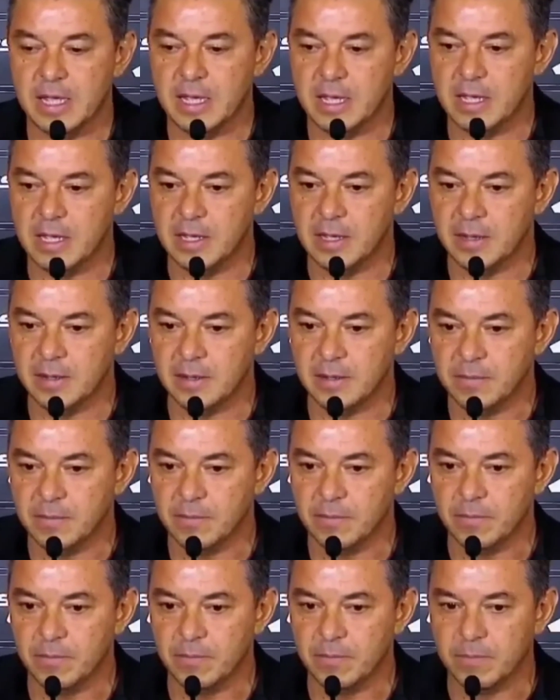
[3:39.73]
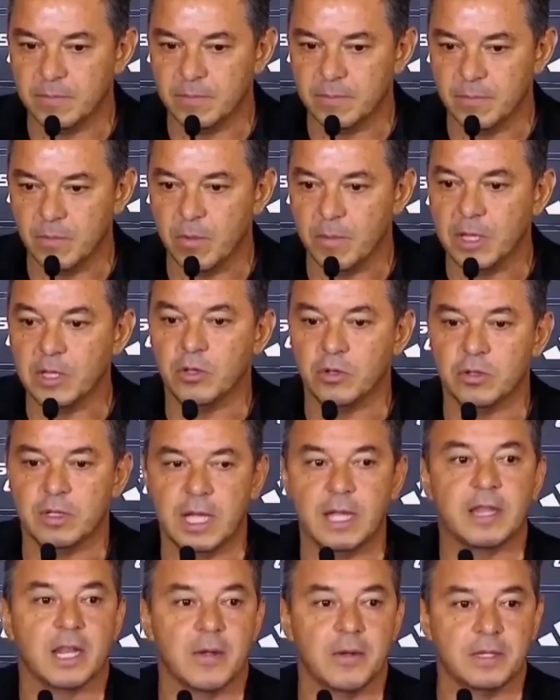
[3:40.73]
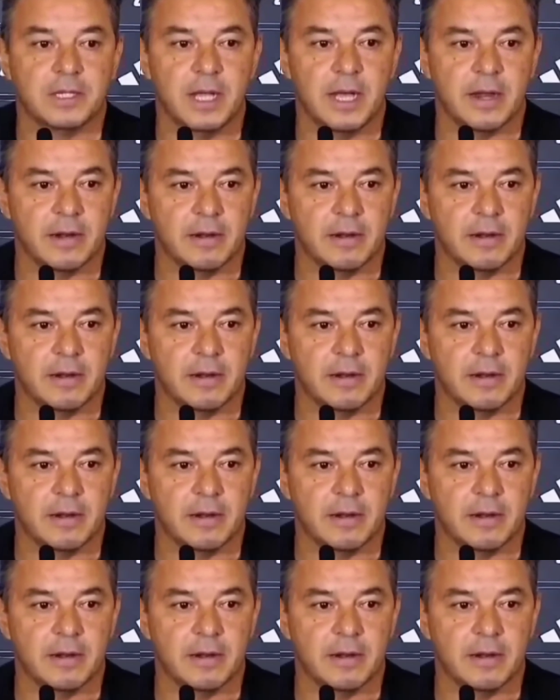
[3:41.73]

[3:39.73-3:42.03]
that there are moments to go through.